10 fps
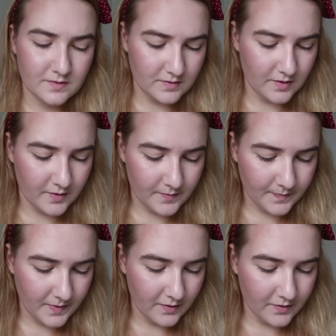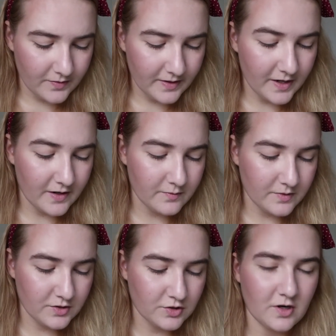So although I kind of
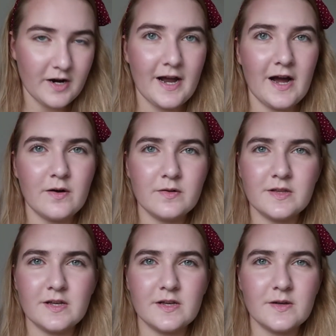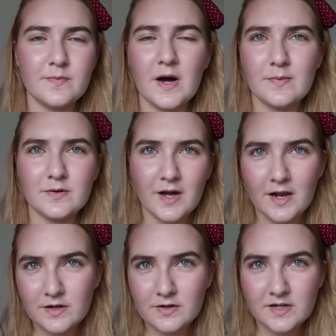want to try out the purple
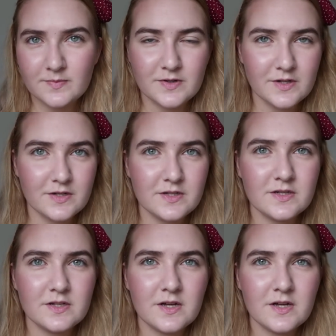color correct because